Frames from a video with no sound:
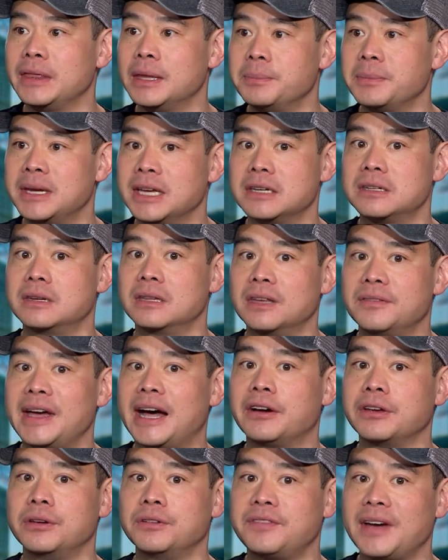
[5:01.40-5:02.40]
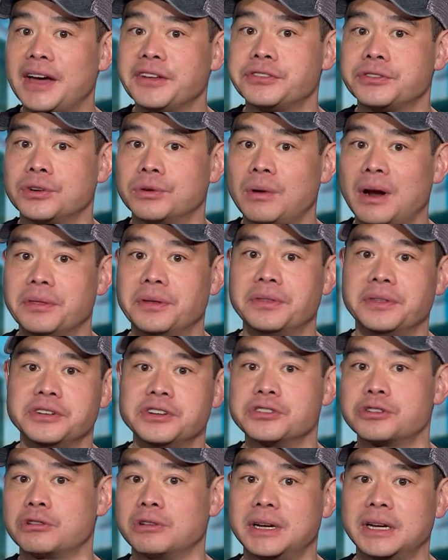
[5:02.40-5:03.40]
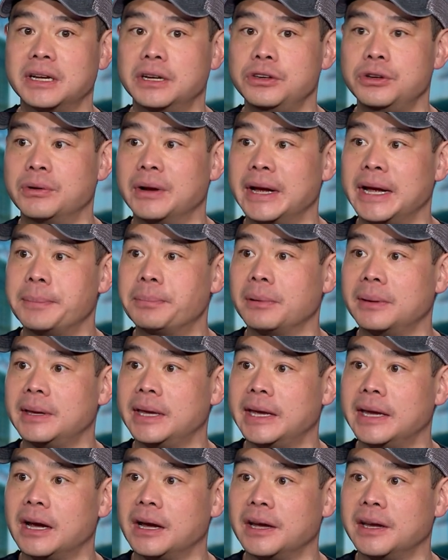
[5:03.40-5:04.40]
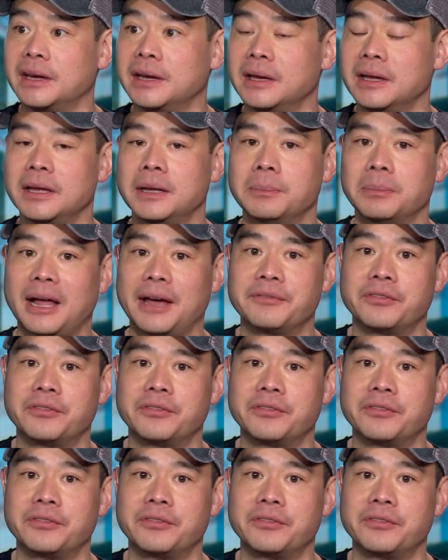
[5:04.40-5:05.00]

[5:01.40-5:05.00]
them get to the value faster rather than just creating a new AI. Wesley, th-